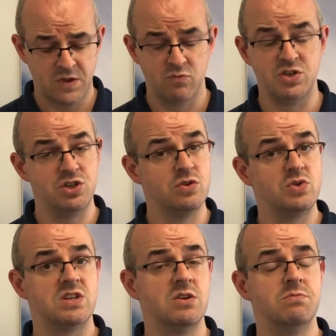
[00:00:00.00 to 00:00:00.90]
reduce
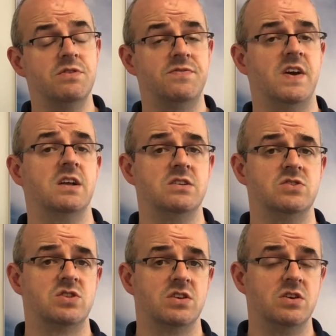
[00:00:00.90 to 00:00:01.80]
the number of failures
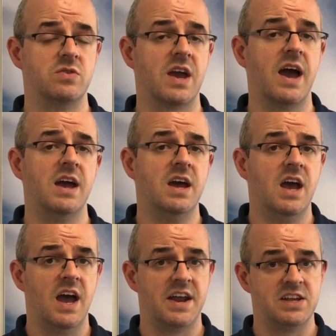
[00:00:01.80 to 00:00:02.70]
that you get,
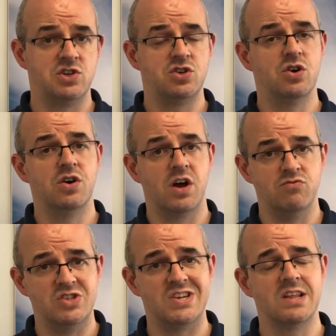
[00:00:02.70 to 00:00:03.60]
and ensure a
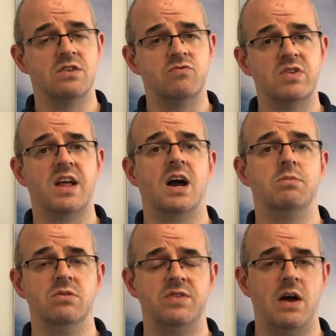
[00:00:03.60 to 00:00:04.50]
resilient,
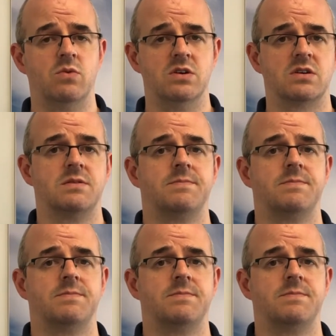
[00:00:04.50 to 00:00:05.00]
reliable network.